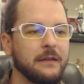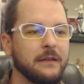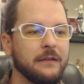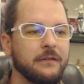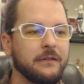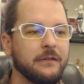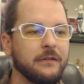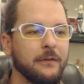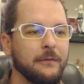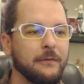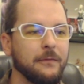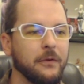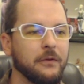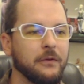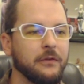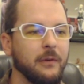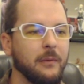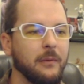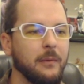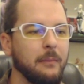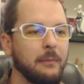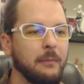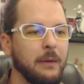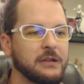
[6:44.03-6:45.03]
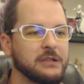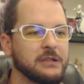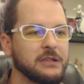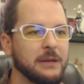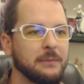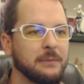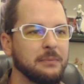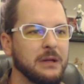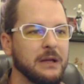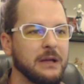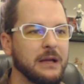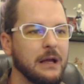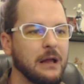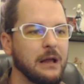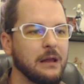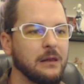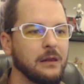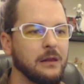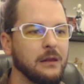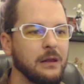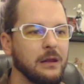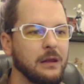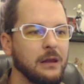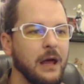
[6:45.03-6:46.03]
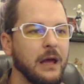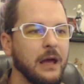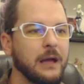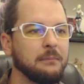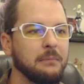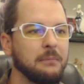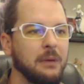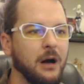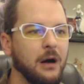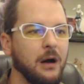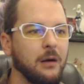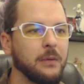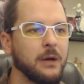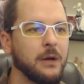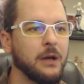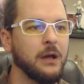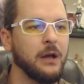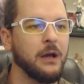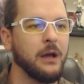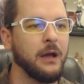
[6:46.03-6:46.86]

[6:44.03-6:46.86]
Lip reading: This is the first time I'm actually playing a Light Bomb,